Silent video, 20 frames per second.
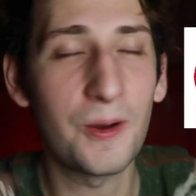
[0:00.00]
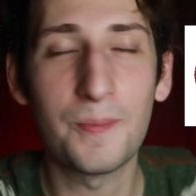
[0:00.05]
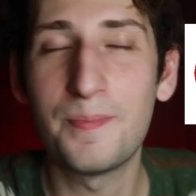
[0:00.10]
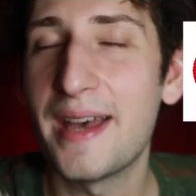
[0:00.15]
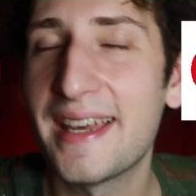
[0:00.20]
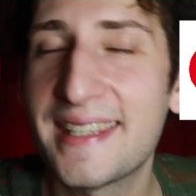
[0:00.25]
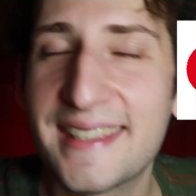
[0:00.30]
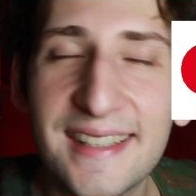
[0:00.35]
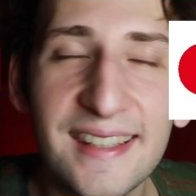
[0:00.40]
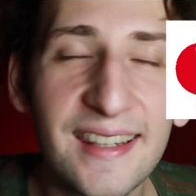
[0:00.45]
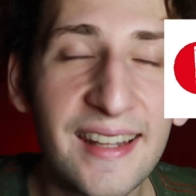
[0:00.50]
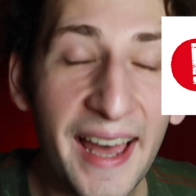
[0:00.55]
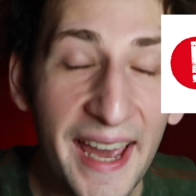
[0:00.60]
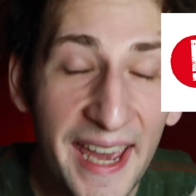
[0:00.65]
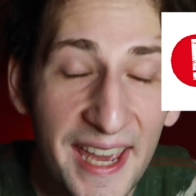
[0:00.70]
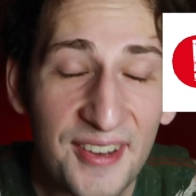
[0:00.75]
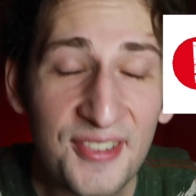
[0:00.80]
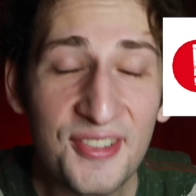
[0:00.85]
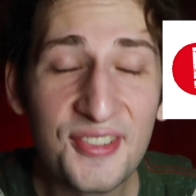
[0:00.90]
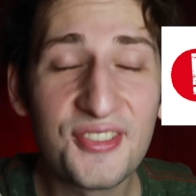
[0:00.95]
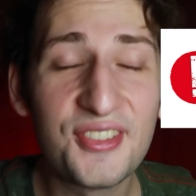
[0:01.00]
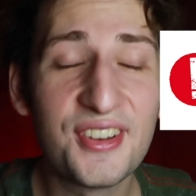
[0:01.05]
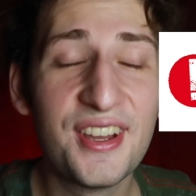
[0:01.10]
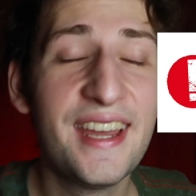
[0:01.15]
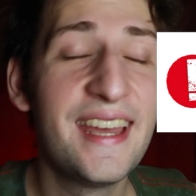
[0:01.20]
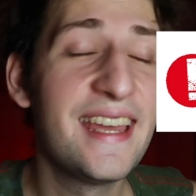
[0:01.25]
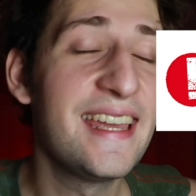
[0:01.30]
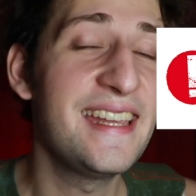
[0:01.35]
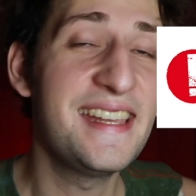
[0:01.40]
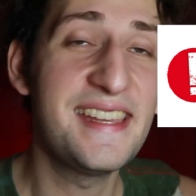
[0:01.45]
her best life.
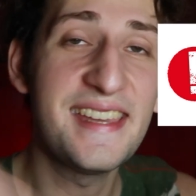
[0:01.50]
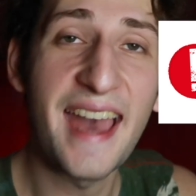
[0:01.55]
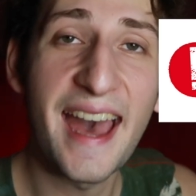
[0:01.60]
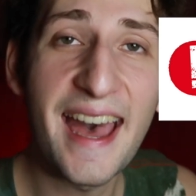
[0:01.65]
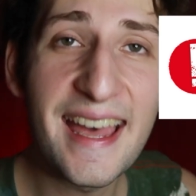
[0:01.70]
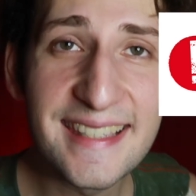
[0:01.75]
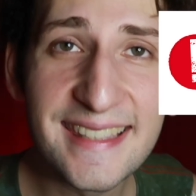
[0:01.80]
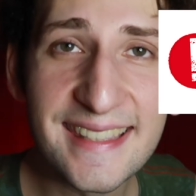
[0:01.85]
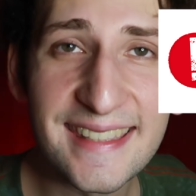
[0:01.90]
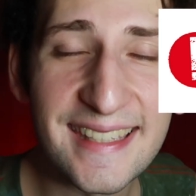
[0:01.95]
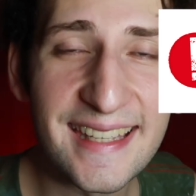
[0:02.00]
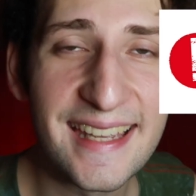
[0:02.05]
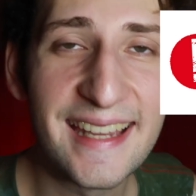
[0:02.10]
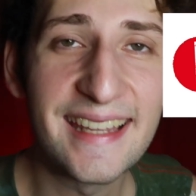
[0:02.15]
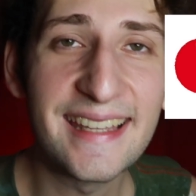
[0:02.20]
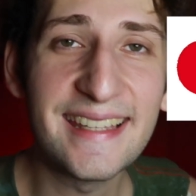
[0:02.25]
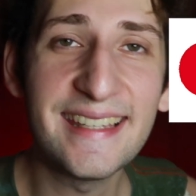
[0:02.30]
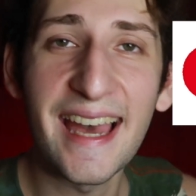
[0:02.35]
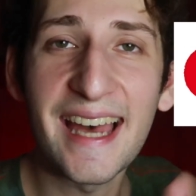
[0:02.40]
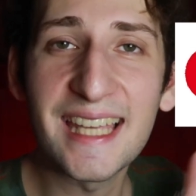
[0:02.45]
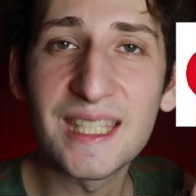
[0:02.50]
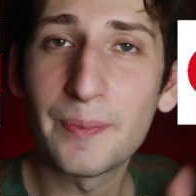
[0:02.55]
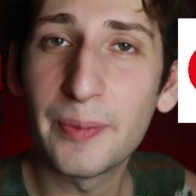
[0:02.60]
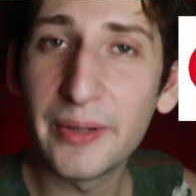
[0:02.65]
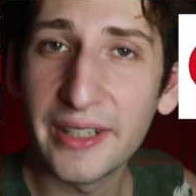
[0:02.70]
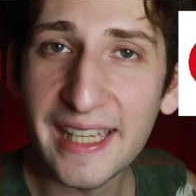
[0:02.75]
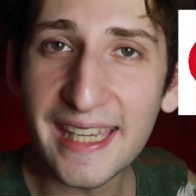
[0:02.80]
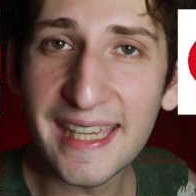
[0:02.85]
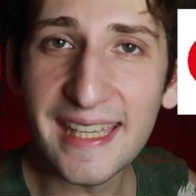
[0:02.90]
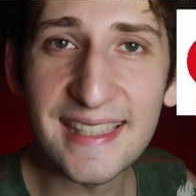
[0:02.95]
Yes, yes
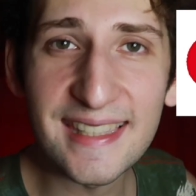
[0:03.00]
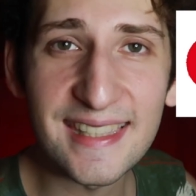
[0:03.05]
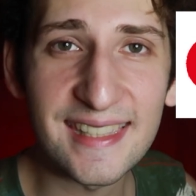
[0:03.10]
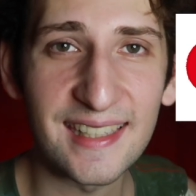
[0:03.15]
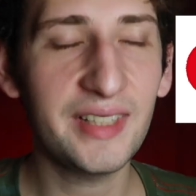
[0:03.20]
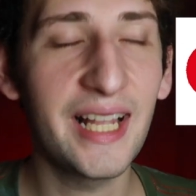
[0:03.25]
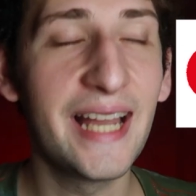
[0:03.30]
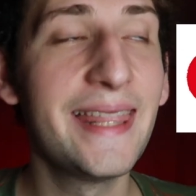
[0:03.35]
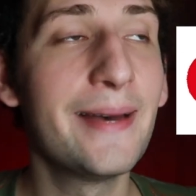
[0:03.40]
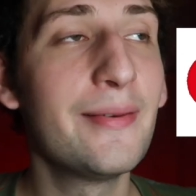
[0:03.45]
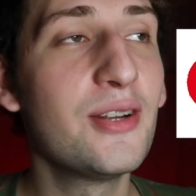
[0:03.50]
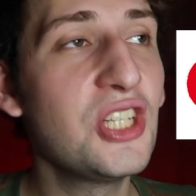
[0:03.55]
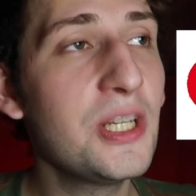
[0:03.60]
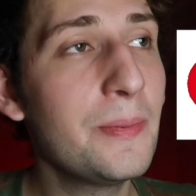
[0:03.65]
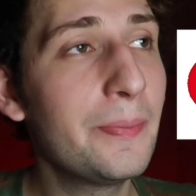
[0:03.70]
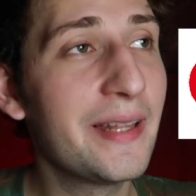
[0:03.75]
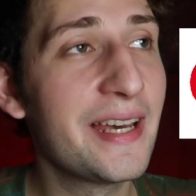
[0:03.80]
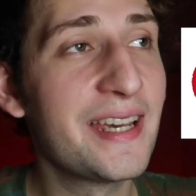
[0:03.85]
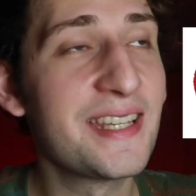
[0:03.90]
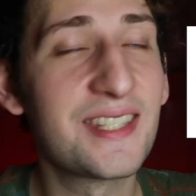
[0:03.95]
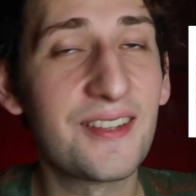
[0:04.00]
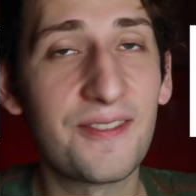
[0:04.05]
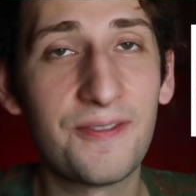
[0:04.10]
please. And then when she plays